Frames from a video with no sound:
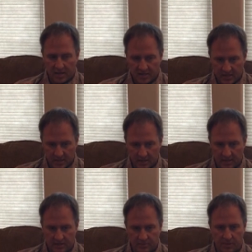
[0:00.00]
he kind of
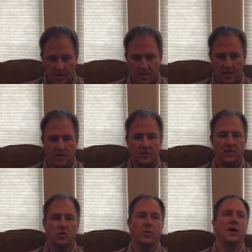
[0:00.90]
lays back and
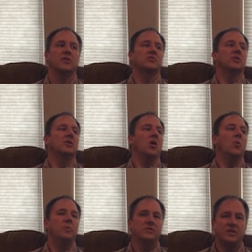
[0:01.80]
then gradually
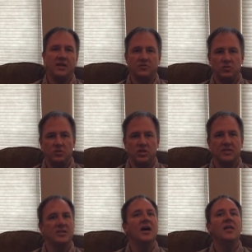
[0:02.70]
opens and gives you his
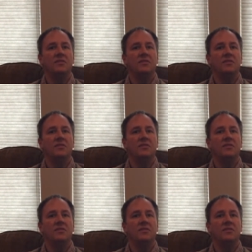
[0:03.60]
chest.